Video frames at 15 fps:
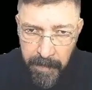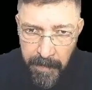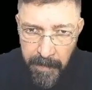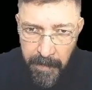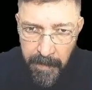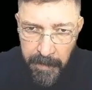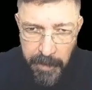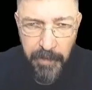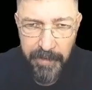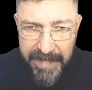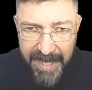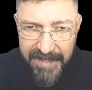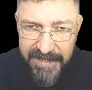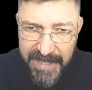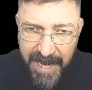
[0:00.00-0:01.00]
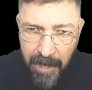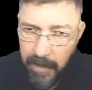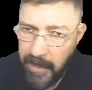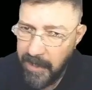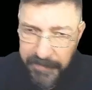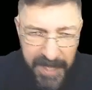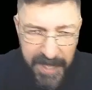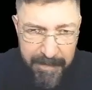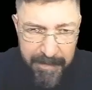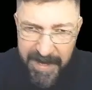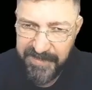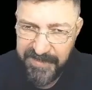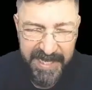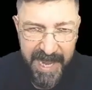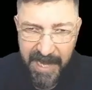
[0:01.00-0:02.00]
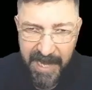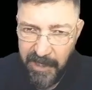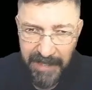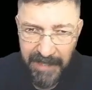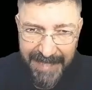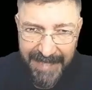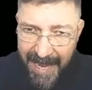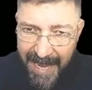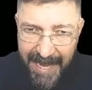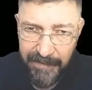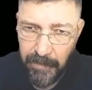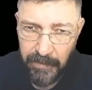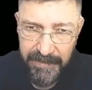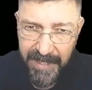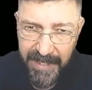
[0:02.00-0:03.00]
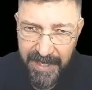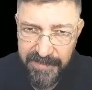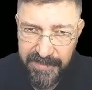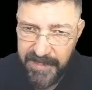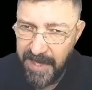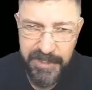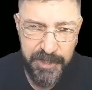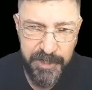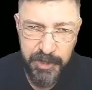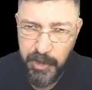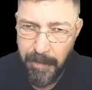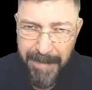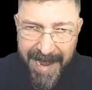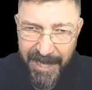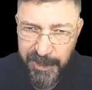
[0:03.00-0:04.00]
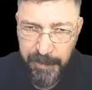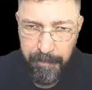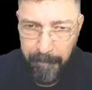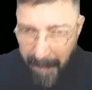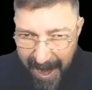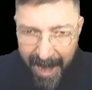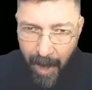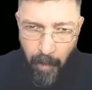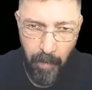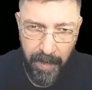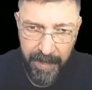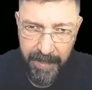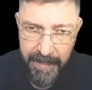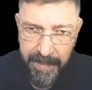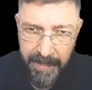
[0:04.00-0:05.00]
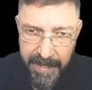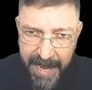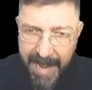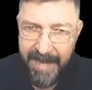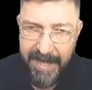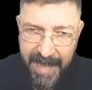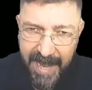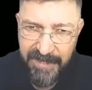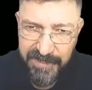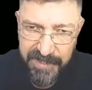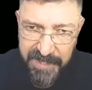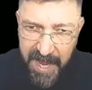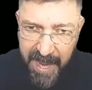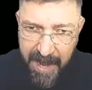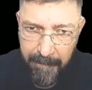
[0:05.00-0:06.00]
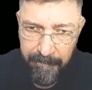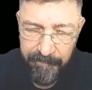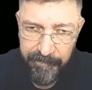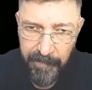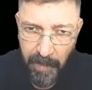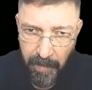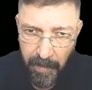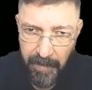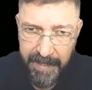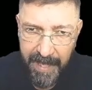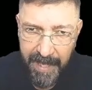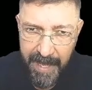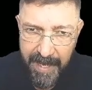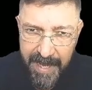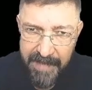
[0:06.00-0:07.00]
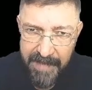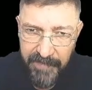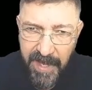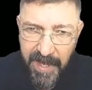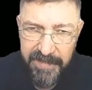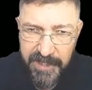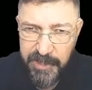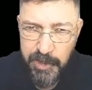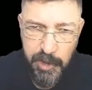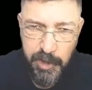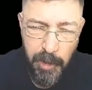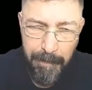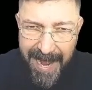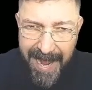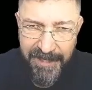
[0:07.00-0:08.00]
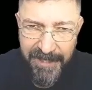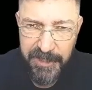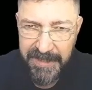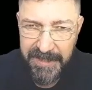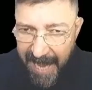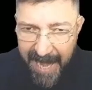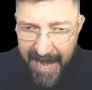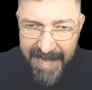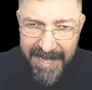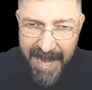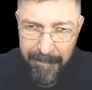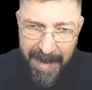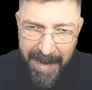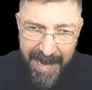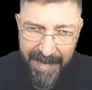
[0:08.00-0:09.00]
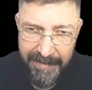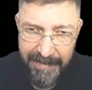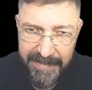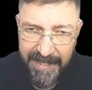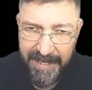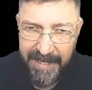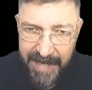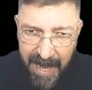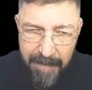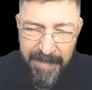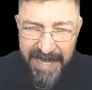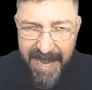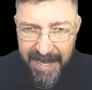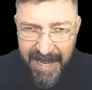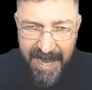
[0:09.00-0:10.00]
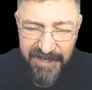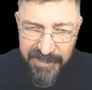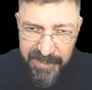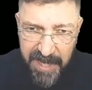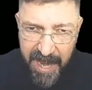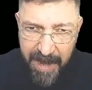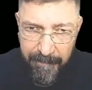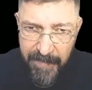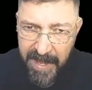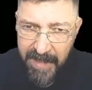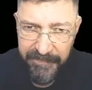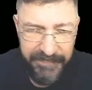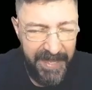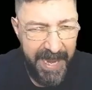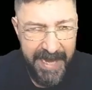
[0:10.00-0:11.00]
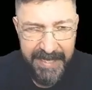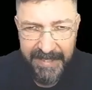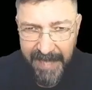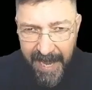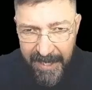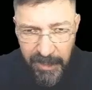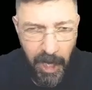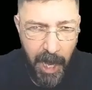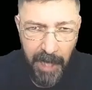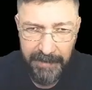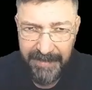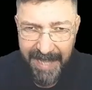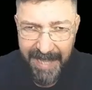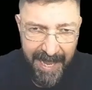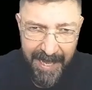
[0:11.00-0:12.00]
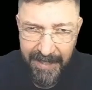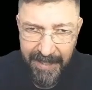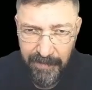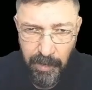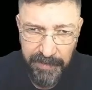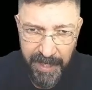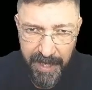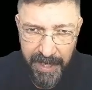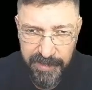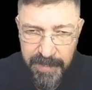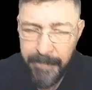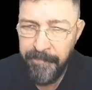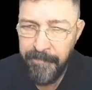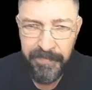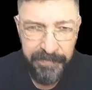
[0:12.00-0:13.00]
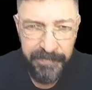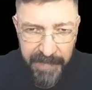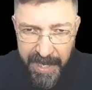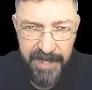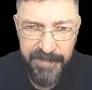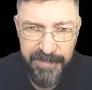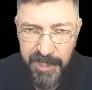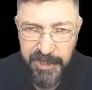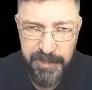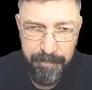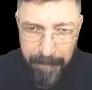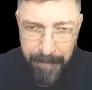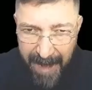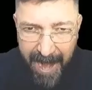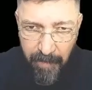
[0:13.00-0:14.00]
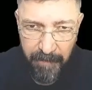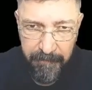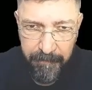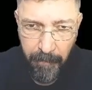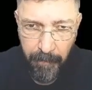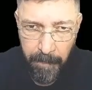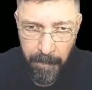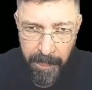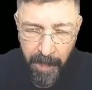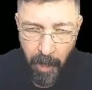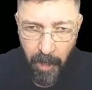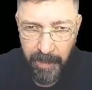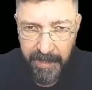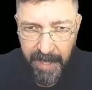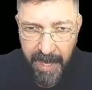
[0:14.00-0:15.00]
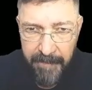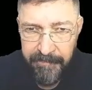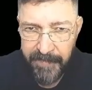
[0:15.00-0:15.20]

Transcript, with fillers: You can tell Demas cannot handle this. This is too much power against them. Okay, this is too much dynamite coming against them. They cannot handle this. This is powerful, okay?